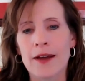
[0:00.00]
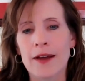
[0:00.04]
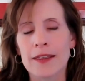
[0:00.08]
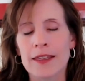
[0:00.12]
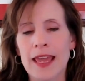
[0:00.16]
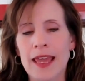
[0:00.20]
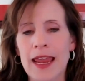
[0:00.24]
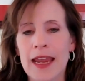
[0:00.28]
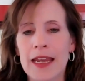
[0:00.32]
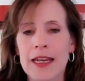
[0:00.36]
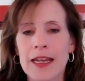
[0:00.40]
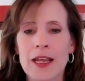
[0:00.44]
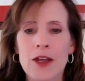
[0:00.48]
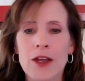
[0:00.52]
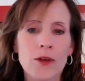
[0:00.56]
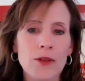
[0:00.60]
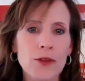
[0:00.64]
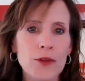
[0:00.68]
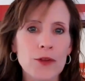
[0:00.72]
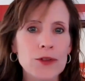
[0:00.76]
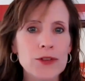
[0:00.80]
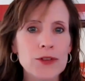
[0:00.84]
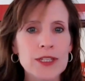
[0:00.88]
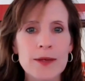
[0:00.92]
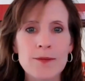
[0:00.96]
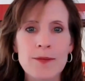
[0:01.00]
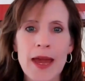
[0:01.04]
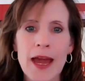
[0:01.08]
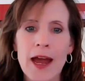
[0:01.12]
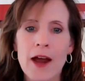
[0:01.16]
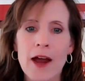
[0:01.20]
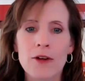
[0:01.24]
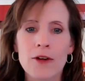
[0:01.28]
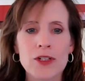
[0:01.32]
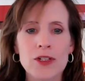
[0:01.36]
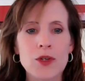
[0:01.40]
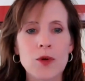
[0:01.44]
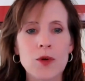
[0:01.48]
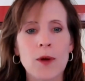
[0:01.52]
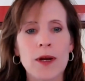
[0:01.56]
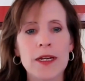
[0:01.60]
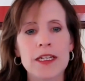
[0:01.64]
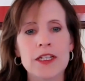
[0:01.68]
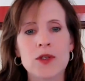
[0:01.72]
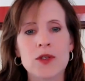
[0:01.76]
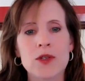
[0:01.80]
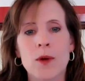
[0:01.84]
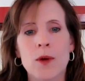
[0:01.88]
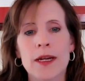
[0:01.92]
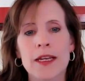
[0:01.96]
gaining or losing power in
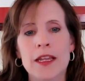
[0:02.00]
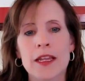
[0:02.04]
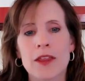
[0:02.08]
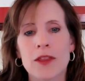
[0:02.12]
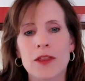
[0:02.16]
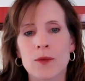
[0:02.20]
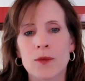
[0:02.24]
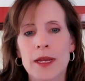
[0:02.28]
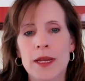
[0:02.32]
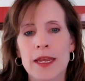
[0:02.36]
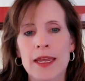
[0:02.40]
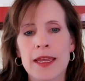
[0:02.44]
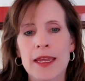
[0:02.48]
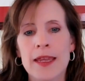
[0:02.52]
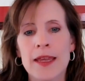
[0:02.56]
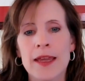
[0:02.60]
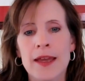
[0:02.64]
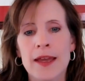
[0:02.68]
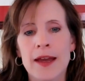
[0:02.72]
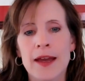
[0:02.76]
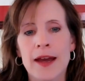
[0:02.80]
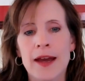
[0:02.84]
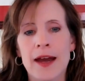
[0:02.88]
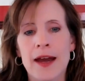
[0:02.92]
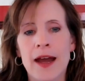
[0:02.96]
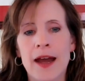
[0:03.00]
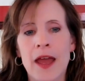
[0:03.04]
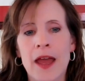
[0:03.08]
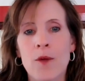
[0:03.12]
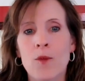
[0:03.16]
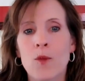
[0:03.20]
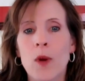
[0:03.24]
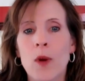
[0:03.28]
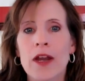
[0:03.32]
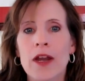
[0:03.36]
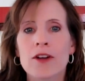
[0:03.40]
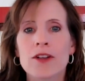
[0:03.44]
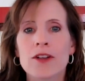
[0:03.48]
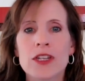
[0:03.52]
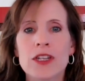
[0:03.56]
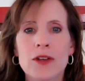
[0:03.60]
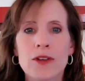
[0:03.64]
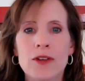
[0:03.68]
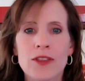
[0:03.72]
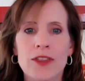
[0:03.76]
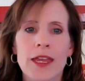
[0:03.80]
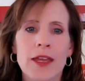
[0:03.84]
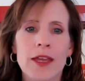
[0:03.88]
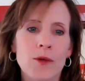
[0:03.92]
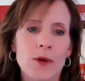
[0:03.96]
2023? And where do you
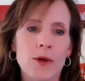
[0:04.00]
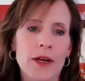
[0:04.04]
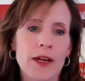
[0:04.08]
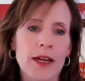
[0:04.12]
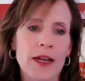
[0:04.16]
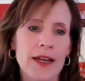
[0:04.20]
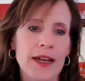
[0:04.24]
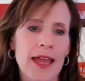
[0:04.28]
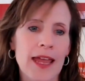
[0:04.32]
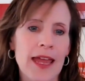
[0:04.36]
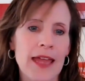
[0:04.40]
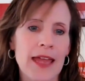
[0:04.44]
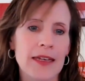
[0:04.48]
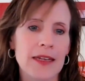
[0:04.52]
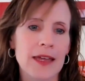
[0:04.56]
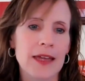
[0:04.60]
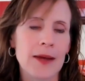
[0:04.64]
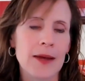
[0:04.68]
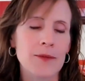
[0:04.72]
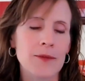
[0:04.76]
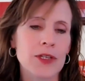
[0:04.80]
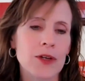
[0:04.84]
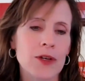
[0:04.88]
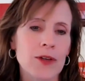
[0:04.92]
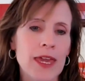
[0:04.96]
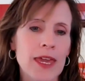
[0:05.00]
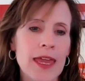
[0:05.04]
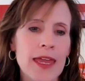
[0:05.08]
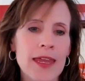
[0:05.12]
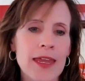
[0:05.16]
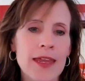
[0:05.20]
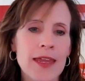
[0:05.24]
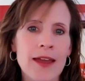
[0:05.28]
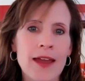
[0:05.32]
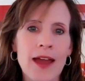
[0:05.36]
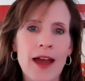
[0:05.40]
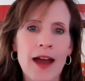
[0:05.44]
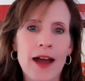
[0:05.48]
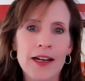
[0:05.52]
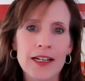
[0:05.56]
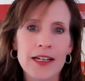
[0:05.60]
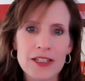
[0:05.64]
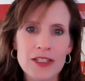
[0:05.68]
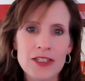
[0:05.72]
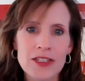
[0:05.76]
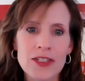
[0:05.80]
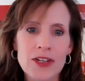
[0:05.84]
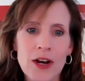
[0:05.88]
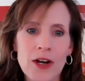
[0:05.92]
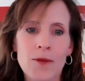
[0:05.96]
think we're going to end up? So Kate, I'm going
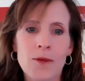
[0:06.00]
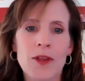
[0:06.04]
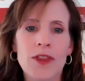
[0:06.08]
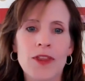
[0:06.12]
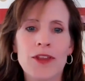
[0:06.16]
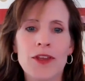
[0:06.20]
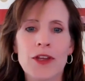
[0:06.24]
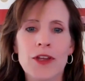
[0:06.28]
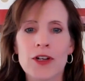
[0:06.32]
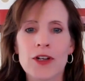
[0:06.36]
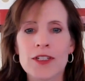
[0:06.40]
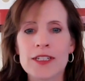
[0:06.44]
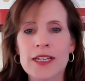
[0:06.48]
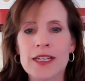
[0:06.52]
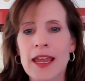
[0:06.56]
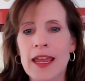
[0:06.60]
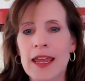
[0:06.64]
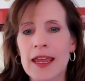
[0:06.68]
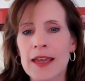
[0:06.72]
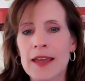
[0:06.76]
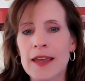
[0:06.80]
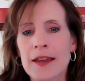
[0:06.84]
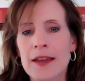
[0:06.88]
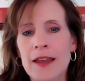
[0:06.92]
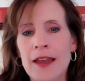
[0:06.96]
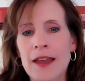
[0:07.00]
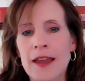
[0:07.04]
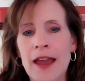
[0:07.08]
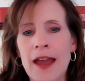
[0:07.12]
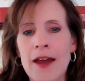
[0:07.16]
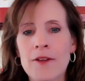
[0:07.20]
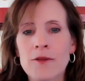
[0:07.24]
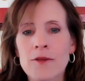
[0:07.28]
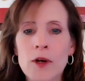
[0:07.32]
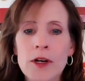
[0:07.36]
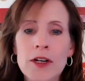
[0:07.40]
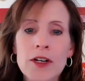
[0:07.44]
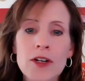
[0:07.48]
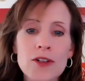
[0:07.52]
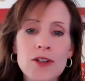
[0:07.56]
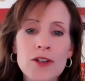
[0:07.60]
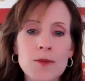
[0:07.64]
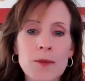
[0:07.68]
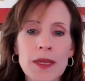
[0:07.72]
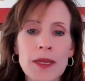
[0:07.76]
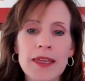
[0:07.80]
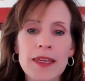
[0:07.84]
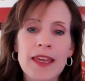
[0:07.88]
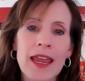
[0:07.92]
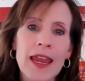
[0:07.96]
to start with your take. Have workers
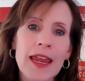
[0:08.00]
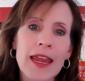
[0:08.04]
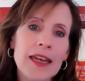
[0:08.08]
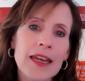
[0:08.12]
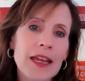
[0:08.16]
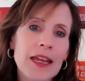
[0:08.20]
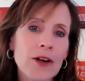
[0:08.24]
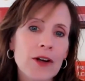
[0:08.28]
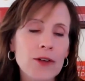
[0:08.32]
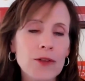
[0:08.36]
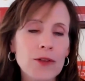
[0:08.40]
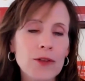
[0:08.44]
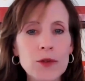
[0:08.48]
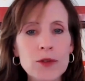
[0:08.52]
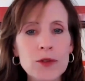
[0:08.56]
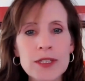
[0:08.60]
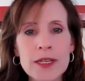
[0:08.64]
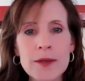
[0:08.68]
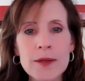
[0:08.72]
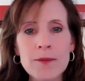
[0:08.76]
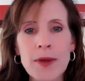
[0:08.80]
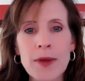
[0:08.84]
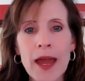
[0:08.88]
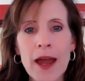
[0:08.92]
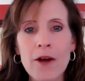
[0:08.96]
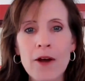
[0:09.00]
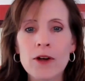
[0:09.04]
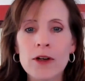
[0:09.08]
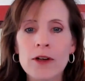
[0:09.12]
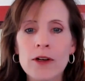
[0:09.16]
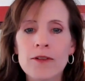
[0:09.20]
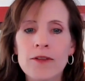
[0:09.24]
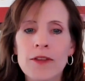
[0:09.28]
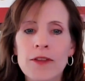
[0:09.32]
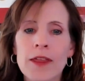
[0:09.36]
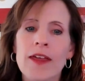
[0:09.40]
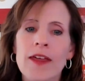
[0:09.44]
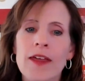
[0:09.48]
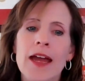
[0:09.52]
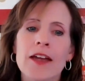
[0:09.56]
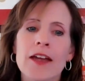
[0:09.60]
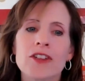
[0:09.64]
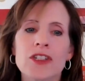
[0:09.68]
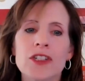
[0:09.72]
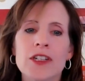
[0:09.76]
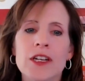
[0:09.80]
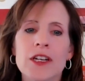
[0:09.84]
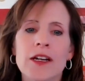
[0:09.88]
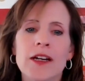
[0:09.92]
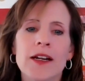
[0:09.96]
been gaining or losing power over the
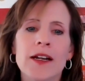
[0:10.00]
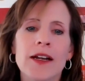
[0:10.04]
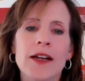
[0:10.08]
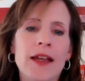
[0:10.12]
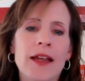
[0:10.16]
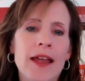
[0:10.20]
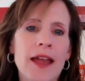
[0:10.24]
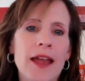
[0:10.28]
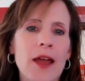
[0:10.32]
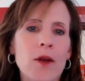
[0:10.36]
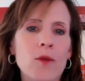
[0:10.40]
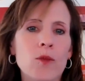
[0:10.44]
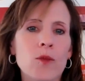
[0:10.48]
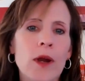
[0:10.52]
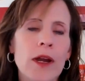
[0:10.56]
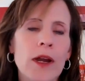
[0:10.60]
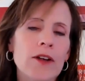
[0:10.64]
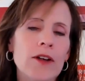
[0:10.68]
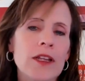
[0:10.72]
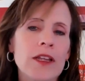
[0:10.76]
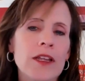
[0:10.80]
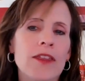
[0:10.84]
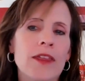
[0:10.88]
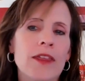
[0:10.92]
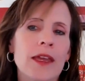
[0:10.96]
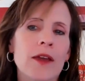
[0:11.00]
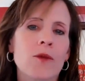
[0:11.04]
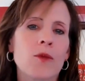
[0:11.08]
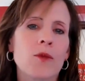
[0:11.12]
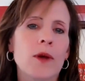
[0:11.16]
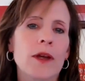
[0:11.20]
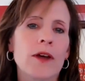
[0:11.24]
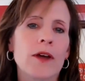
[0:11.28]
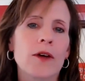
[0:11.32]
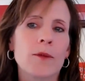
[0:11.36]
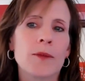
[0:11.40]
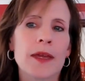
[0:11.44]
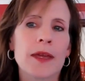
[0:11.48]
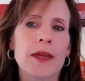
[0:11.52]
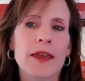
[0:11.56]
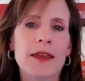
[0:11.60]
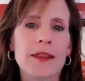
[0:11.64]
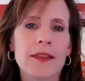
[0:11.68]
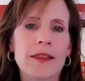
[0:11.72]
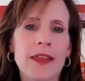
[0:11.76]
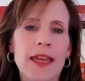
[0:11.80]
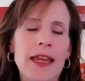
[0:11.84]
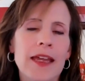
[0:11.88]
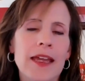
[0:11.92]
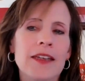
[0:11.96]
last year? And where do you think we'll be
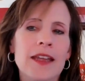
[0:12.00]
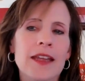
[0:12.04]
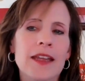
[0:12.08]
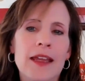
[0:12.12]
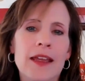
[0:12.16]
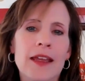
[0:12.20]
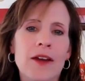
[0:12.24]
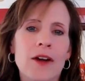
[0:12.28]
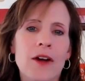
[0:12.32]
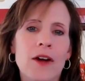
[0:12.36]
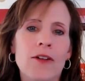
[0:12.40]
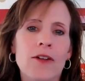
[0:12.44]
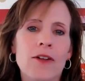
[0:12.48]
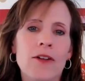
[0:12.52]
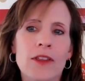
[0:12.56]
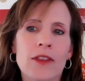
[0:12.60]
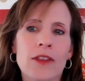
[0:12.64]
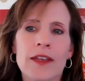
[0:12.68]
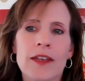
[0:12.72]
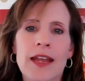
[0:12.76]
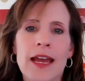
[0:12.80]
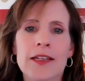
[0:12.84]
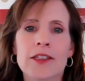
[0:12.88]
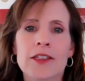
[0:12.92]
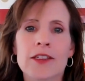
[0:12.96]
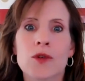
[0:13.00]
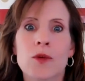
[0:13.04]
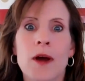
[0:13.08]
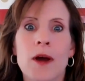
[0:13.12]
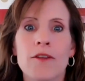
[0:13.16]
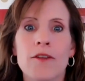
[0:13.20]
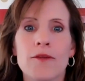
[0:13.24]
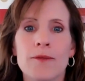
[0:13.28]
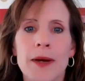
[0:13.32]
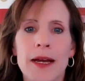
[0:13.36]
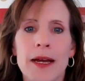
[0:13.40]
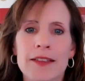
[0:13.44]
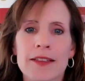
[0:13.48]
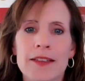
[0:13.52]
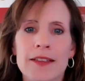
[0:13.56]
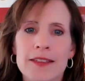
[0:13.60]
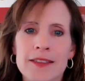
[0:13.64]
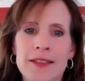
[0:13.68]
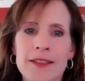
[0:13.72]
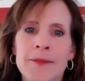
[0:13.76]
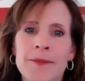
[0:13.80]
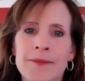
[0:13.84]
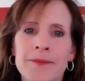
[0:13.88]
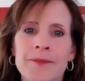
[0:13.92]
landing over the next 12 months?